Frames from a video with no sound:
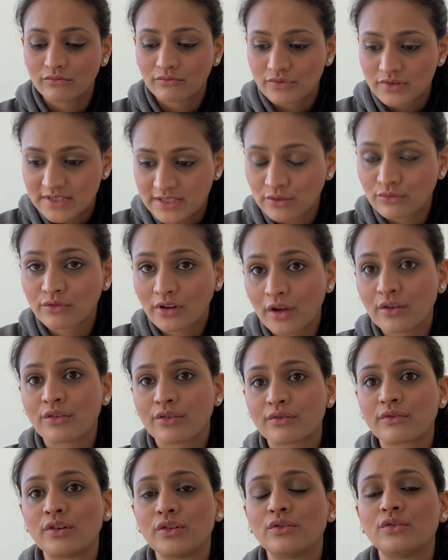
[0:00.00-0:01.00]
still go
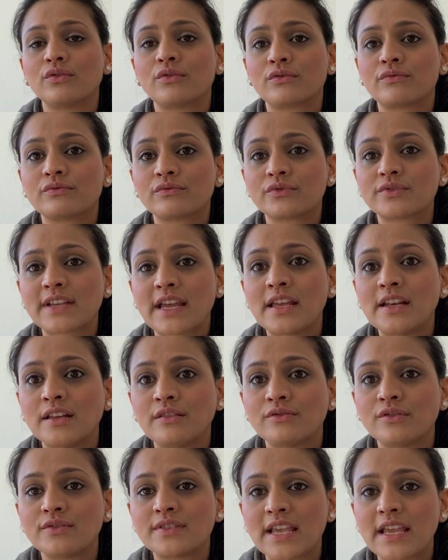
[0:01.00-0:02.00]
through your
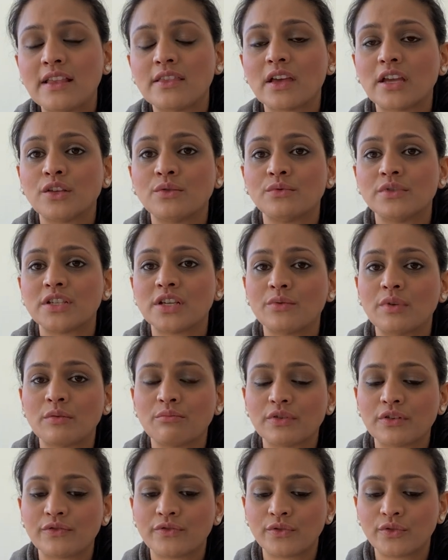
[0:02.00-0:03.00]
daily routine that you were doing
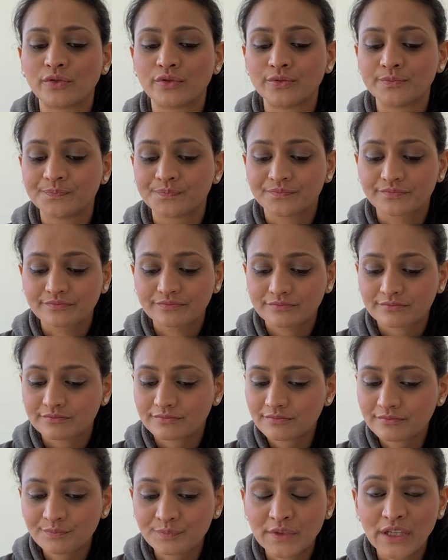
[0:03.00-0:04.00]
before.
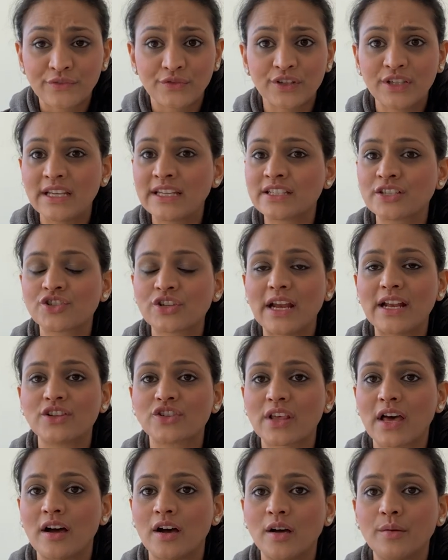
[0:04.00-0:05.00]
If you need to change
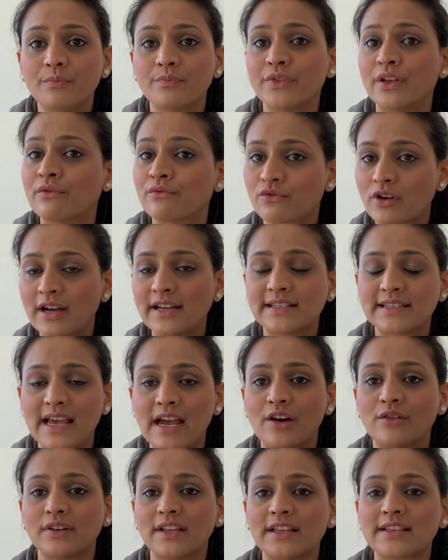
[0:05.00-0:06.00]
that up, then write down